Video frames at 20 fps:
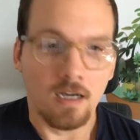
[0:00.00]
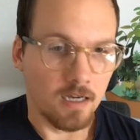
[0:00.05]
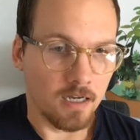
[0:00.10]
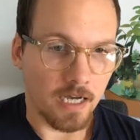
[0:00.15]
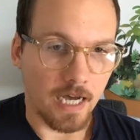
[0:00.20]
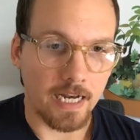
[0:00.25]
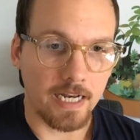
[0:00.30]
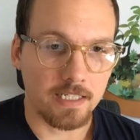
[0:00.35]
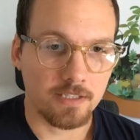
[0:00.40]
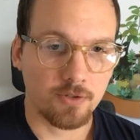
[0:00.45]

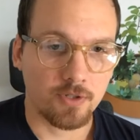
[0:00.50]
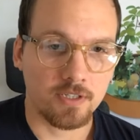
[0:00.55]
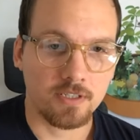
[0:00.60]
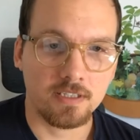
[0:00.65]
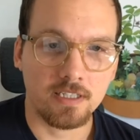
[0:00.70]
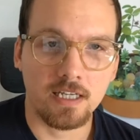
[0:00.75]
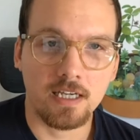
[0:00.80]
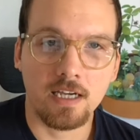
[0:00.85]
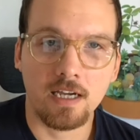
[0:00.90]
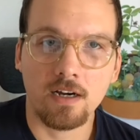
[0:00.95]
And as you can
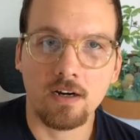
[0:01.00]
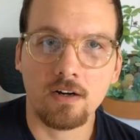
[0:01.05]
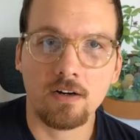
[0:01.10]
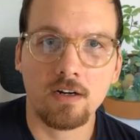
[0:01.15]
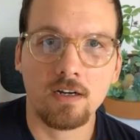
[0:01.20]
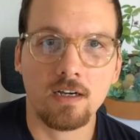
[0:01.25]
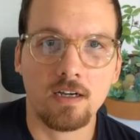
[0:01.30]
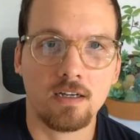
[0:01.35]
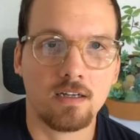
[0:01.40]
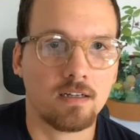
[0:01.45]
see
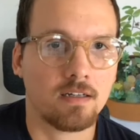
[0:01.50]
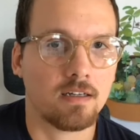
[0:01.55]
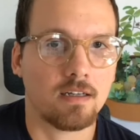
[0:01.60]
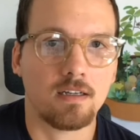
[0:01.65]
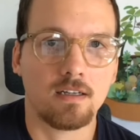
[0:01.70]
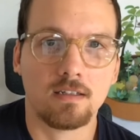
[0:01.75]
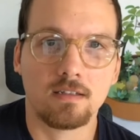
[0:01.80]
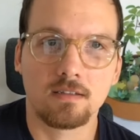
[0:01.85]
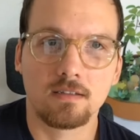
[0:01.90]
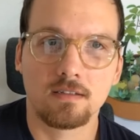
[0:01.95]
here,
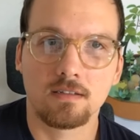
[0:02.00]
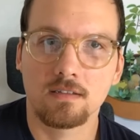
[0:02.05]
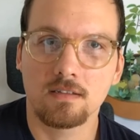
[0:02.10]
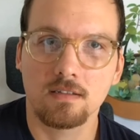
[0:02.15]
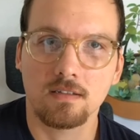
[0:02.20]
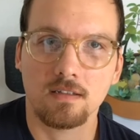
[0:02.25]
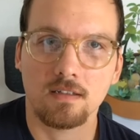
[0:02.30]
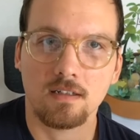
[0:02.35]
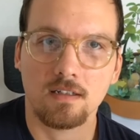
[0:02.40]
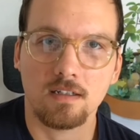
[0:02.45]
it's
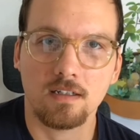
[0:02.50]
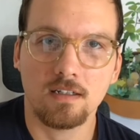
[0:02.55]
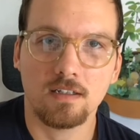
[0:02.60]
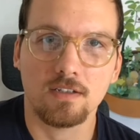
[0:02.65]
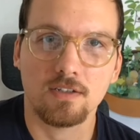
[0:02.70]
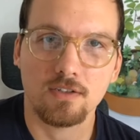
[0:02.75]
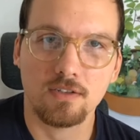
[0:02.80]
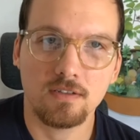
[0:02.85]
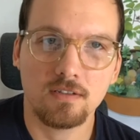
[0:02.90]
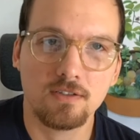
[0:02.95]

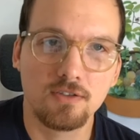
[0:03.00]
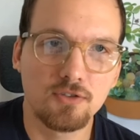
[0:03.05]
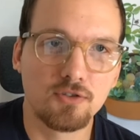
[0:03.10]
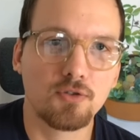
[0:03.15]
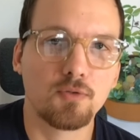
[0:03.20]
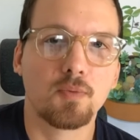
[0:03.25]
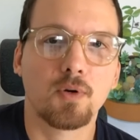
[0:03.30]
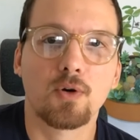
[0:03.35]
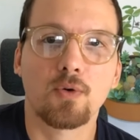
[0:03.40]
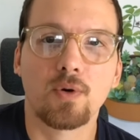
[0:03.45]

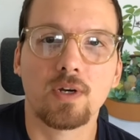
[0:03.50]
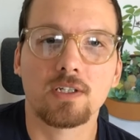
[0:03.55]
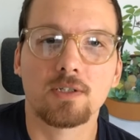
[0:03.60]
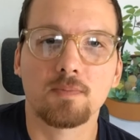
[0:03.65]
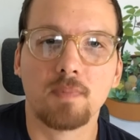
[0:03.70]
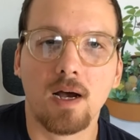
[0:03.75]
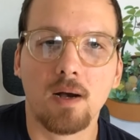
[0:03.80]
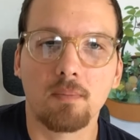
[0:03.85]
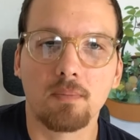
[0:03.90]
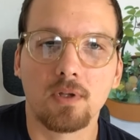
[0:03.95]
super crisp
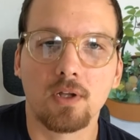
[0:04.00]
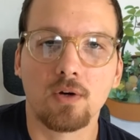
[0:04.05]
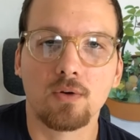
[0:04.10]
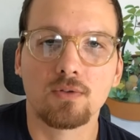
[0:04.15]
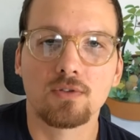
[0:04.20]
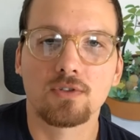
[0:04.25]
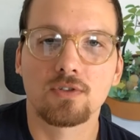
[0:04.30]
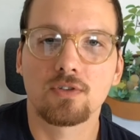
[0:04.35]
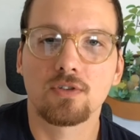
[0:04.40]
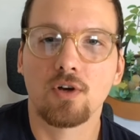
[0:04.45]

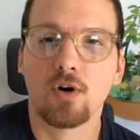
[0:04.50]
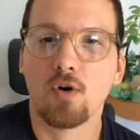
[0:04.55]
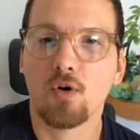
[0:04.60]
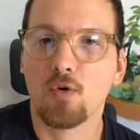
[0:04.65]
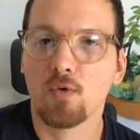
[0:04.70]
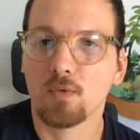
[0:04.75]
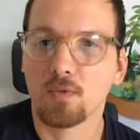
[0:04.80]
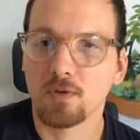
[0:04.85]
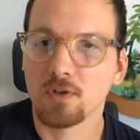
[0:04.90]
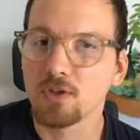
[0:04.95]
uploads,
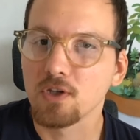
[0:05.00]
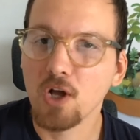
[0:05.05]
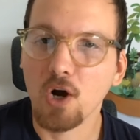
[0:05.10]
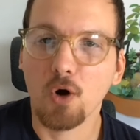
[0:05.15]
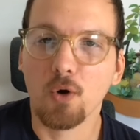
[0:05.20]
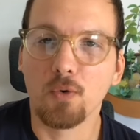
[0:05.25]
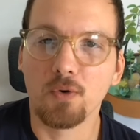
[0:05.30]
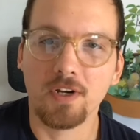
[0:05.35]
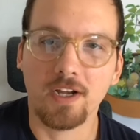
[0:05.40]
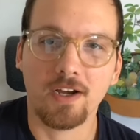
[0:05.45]
no
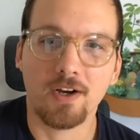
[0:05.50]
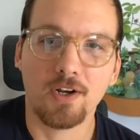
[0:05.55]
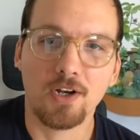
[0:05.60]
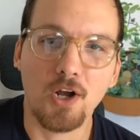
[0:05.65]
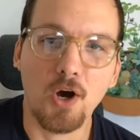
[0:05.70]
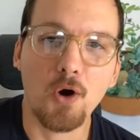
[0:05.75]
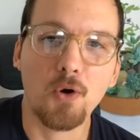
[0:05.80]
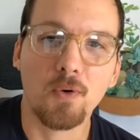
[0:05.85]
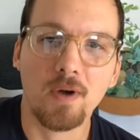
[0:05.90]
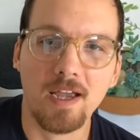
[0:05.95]

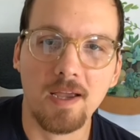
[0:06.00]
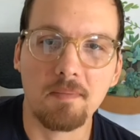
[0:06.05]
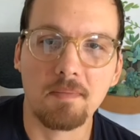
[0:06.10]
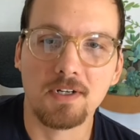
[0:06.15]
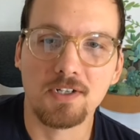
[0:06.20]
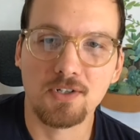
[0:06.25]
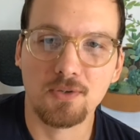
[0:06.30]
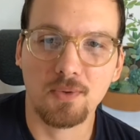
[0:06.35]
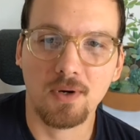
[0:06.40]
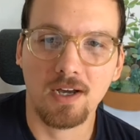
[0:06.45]
low
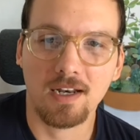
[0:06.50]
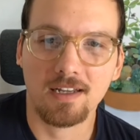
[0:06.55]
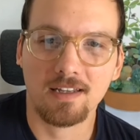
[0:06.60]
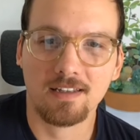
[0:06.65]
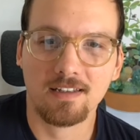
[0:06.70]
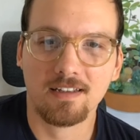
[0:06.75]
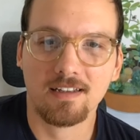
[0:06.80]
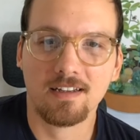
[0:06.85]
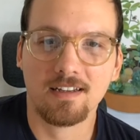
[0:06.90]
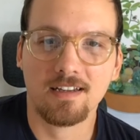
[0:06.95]
image
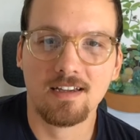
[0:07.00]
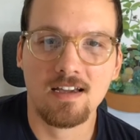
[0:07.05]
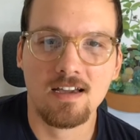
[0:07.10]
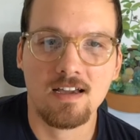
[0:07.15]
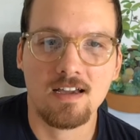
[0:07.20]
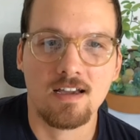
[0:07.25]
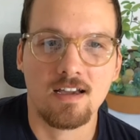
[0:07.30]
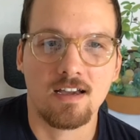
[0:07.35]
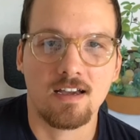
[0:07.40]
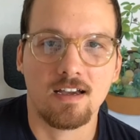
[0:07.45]
quality.